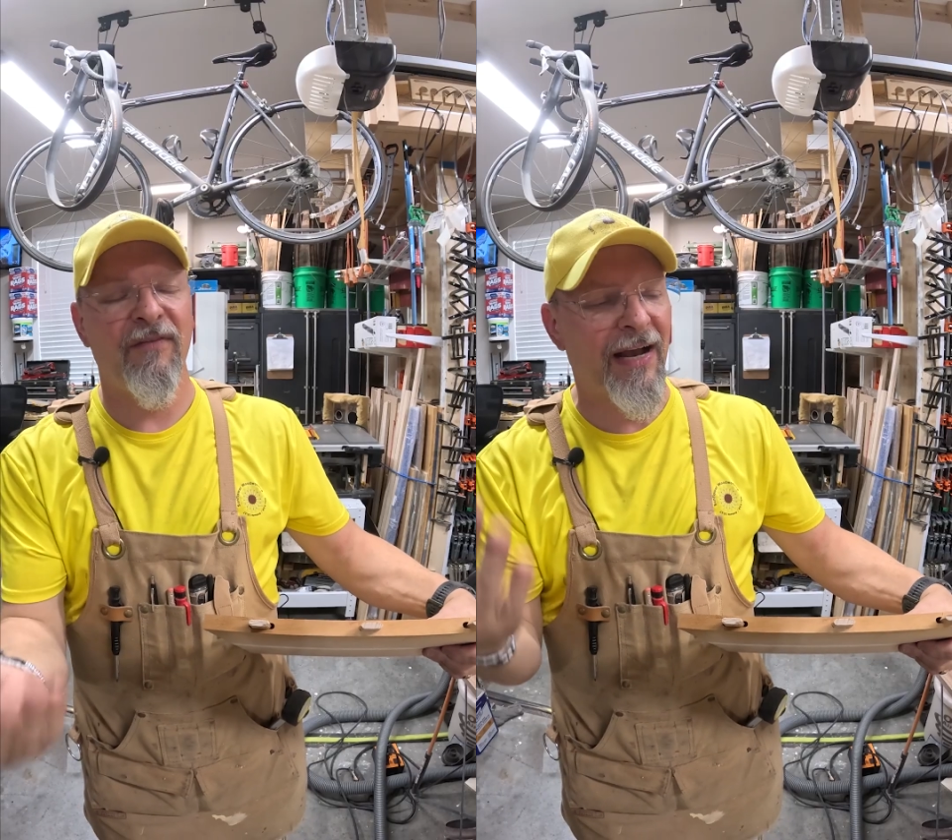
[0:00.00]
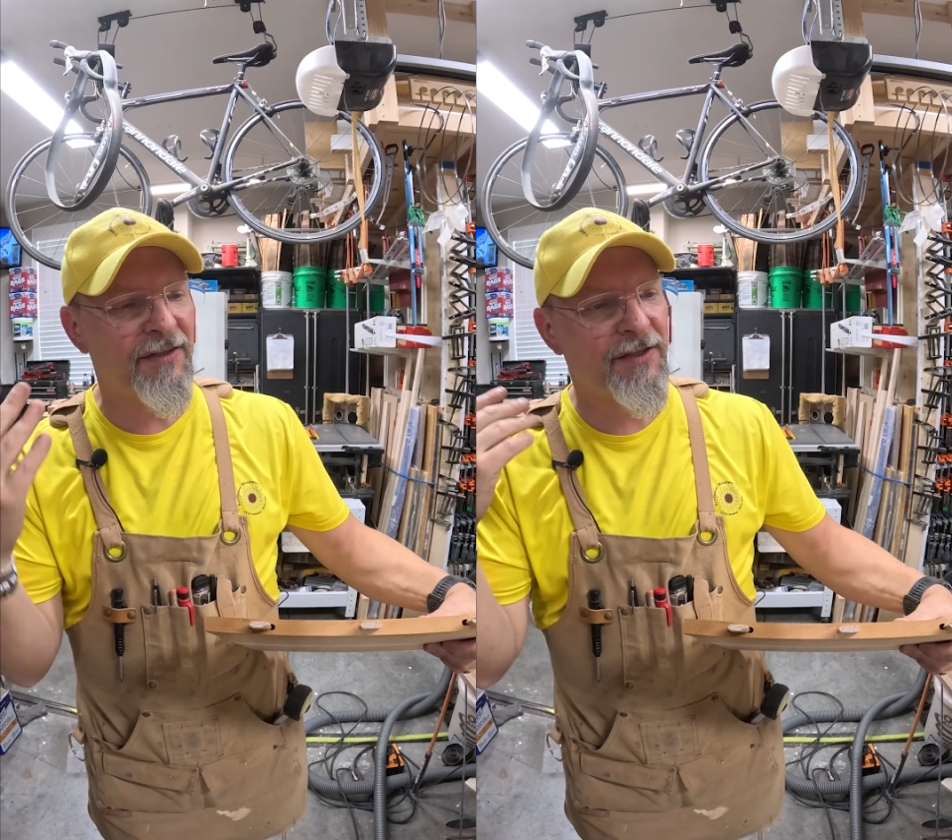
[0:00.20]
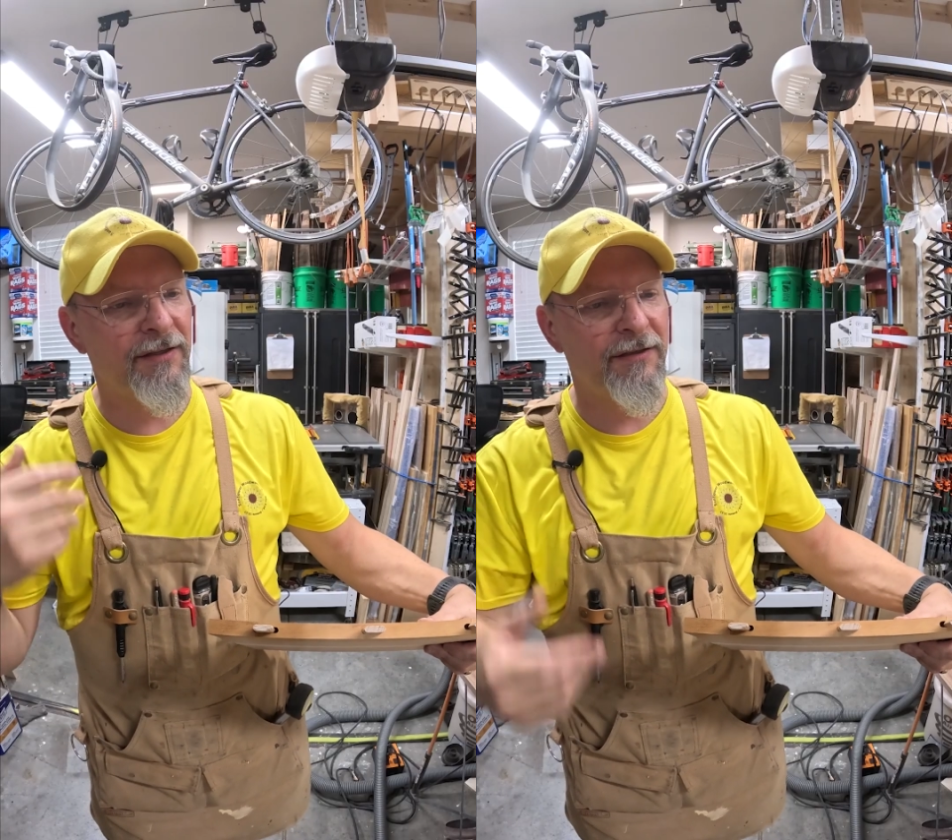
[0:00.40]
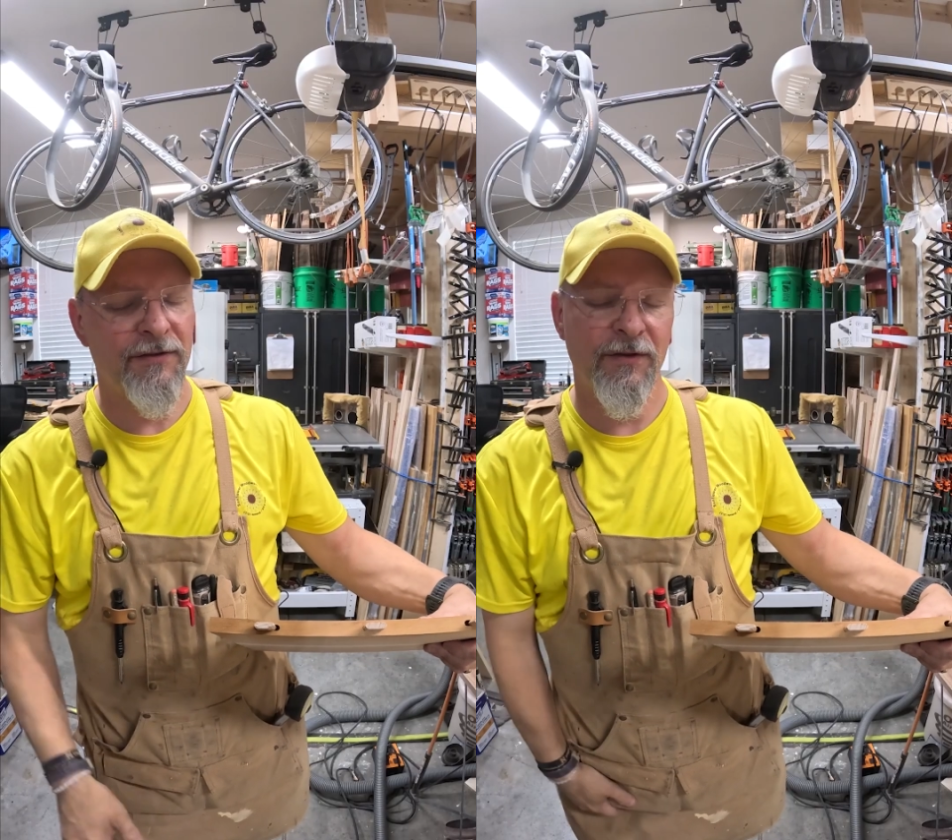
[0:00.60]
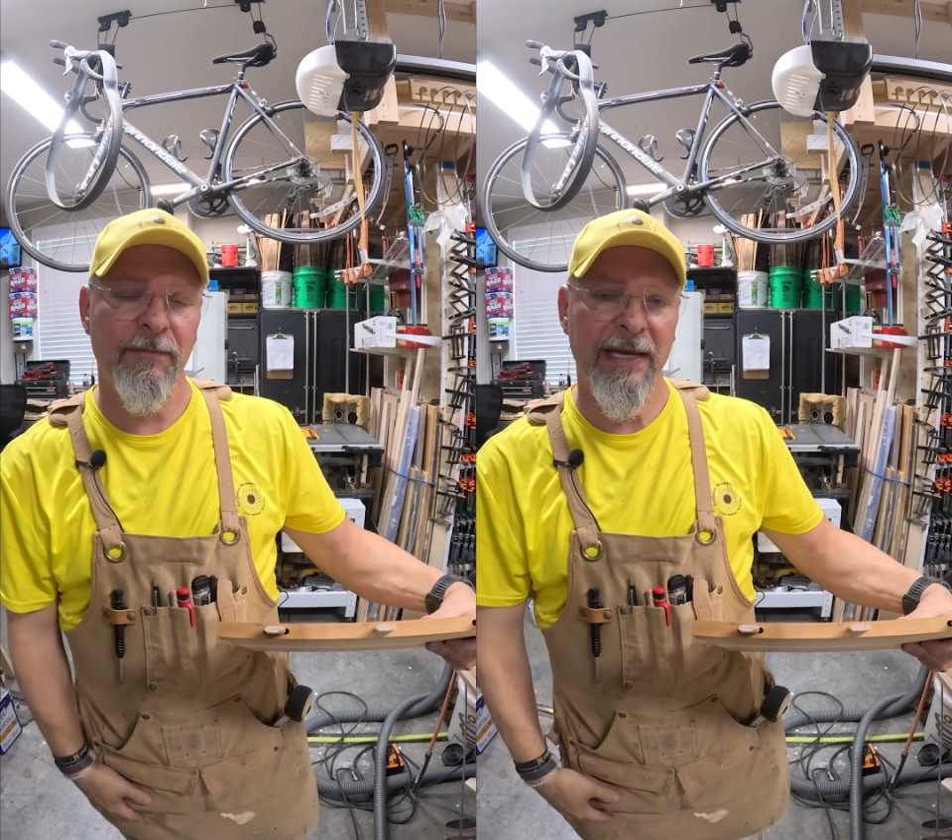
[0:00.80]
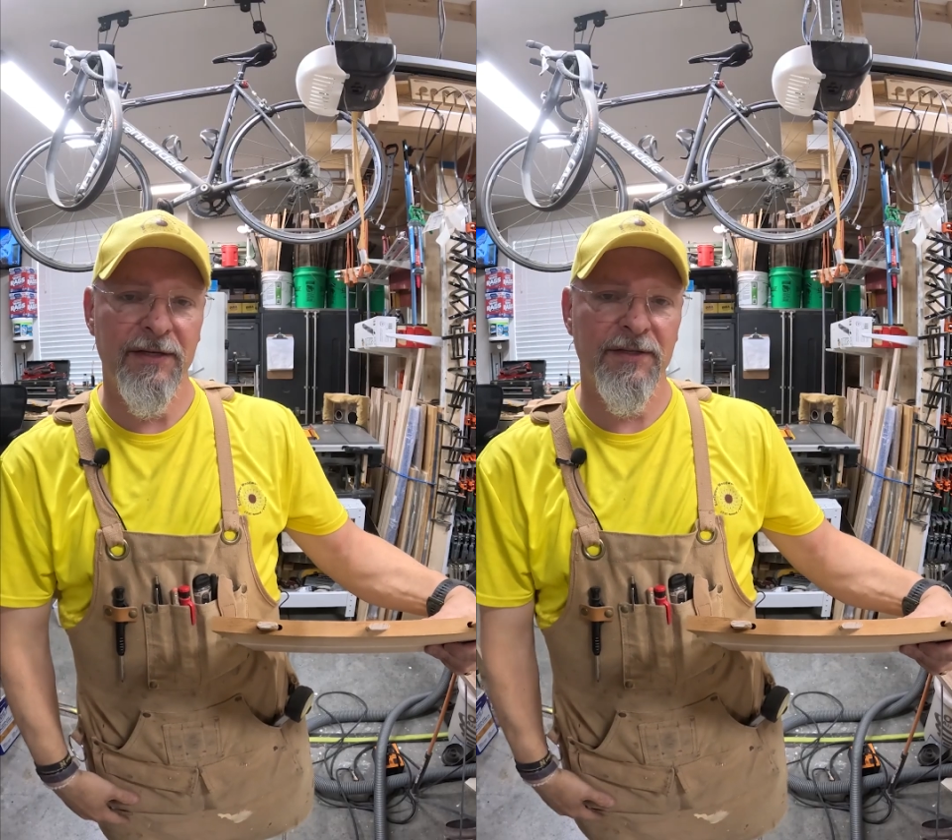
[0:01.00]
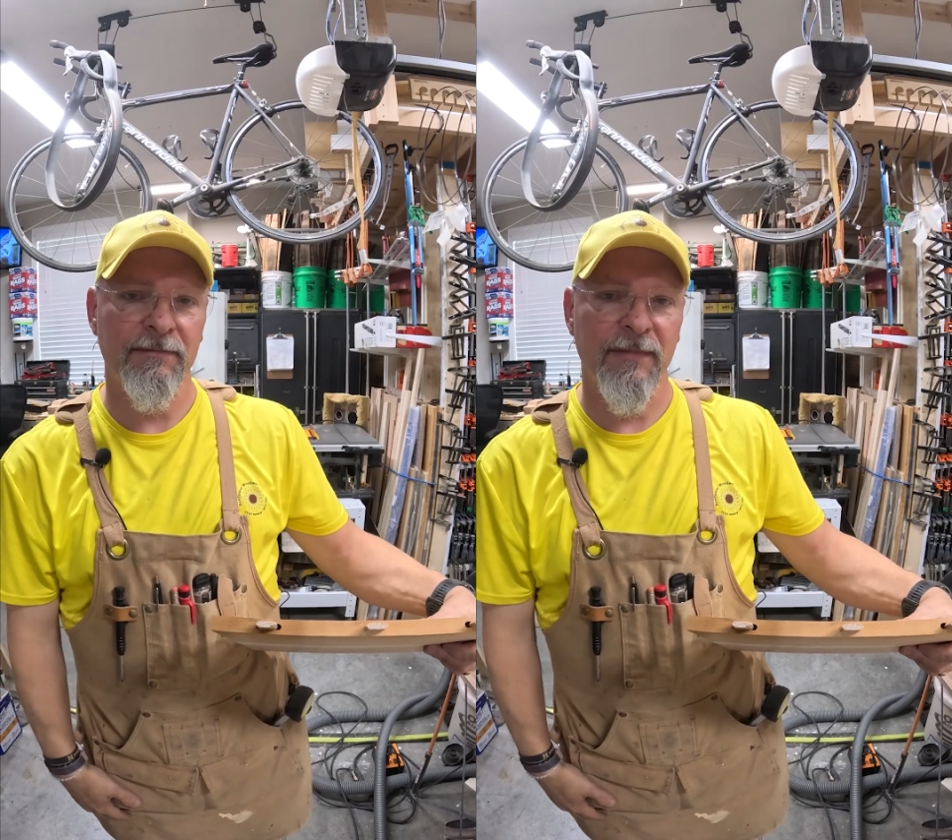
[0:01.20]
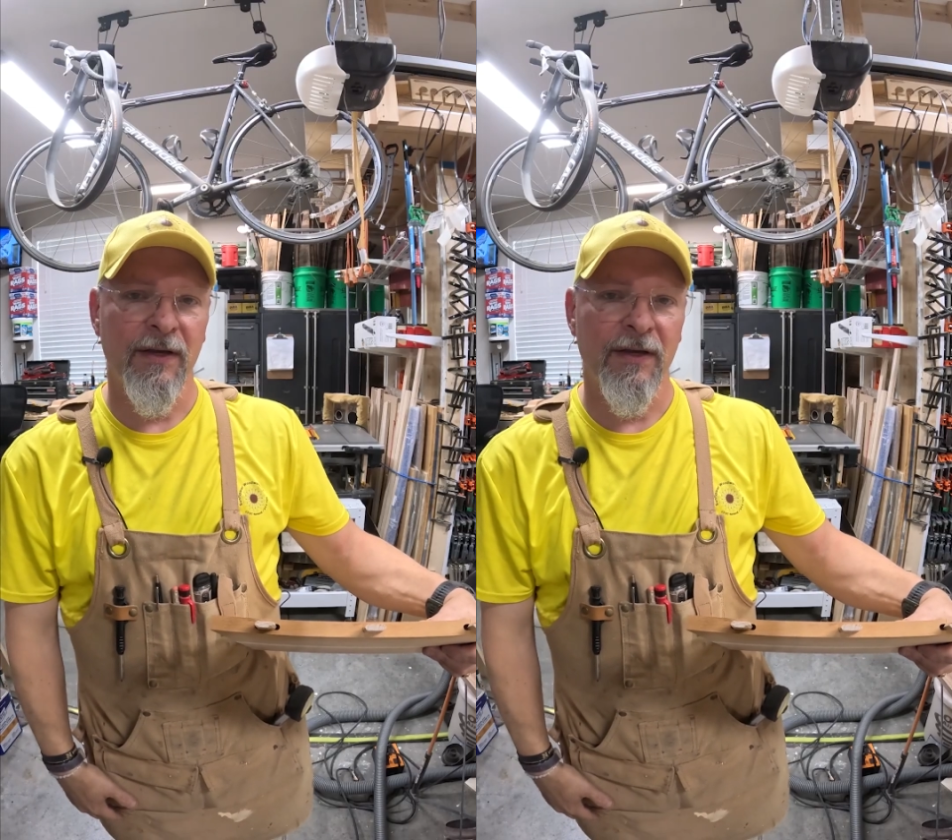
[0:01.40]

fastened to the base.